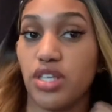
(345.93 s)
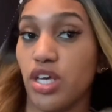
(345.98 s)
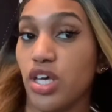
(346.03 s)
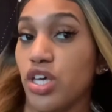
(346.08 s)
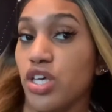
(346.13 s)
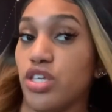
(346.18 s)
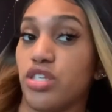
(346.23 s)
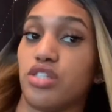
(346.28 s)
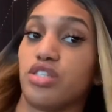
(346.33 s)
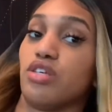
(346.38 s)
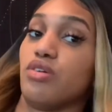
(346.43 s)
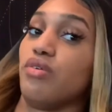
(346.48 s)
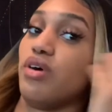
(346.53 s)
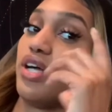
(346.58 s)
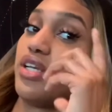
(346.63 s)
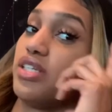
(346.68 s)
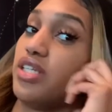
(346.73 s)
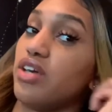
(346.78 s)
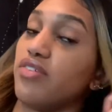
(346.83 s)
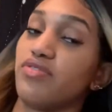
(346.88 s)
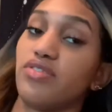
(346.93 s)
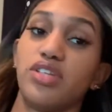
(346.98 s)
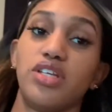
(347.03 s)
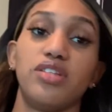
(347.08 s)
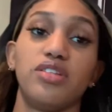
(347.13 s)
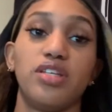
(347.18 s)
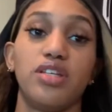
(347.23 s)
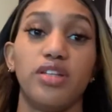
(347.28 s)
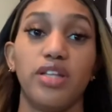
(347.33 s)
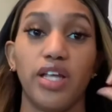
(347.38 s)
So I
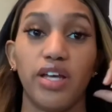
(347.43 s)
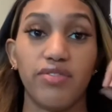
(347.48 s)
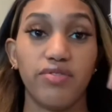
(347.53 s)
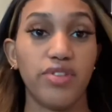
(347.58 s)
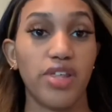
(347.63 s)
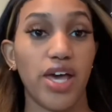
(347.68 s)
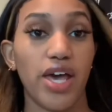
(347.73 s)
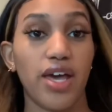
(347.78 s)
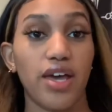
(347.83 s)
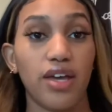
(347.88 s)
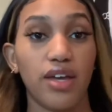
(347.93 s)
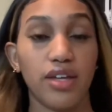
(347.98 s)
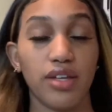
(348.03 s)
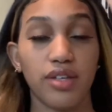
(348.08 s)
definitely love that.